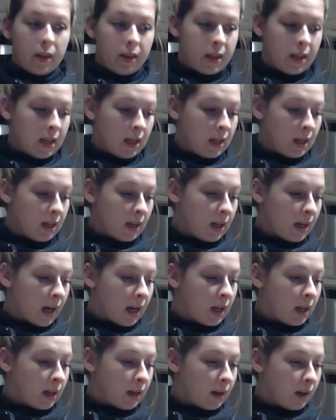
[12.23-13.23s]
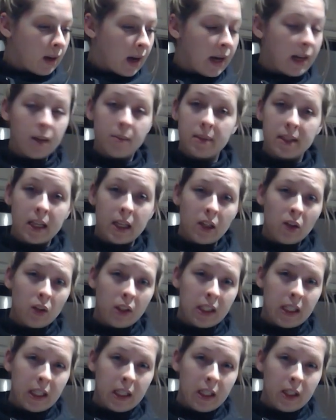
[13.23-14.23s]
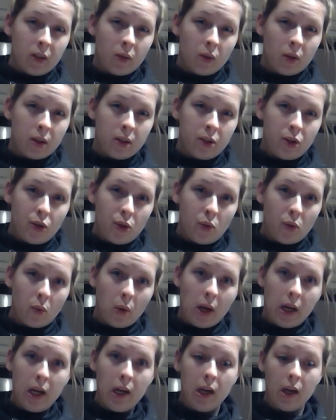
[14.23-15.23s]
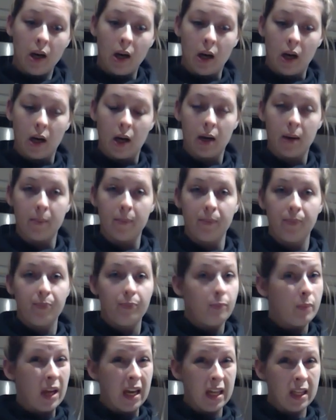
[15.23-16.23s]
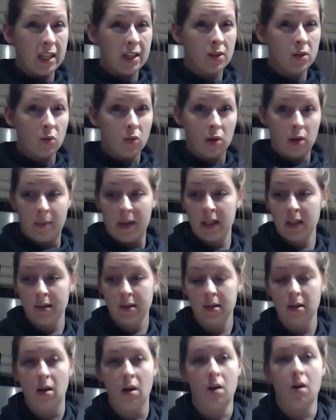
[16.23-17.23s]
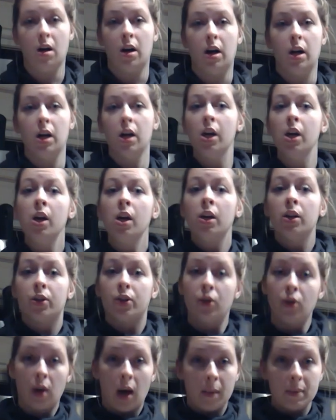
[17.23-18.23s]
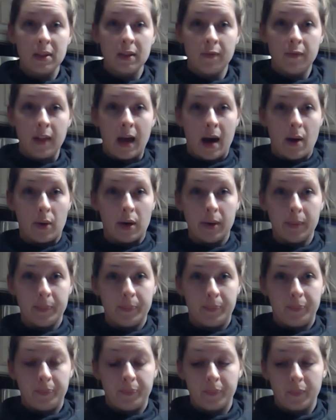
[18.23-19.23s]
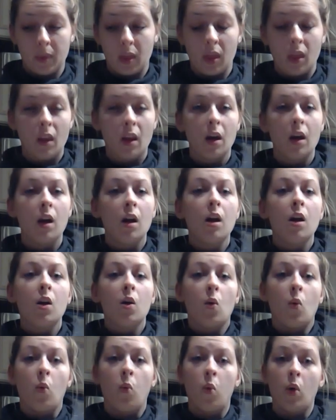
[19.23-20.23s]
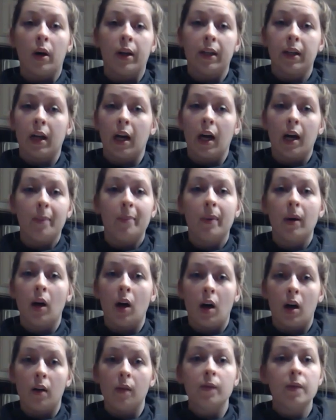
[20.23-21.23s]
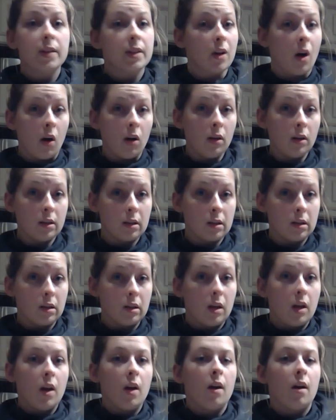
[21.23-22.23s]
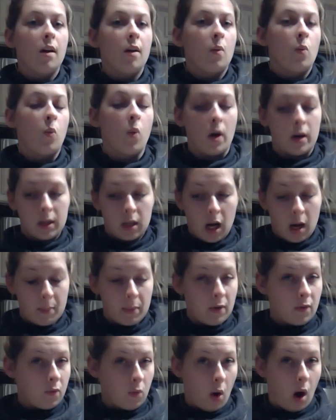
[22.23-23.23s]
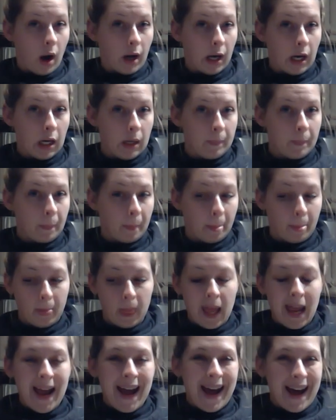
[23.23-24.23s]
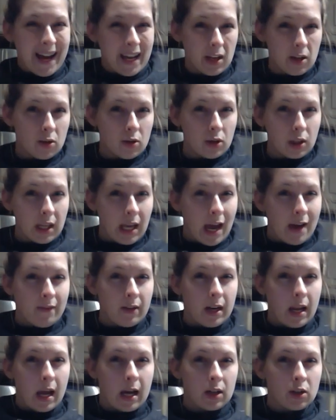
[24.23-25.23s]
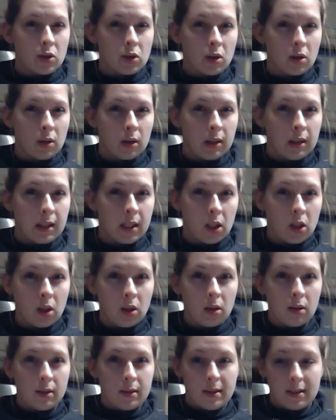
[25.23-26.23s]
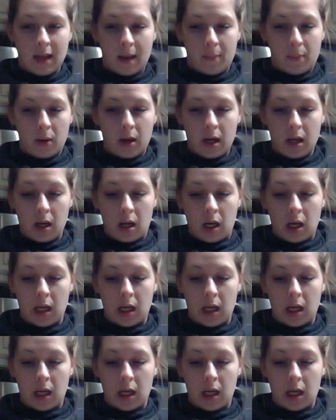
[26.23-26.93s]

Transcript: The items that you'll need in order to make these ornaments are 2 cups of flour, 1 cup of salt, 1 cup of water. I usually have an extra little separate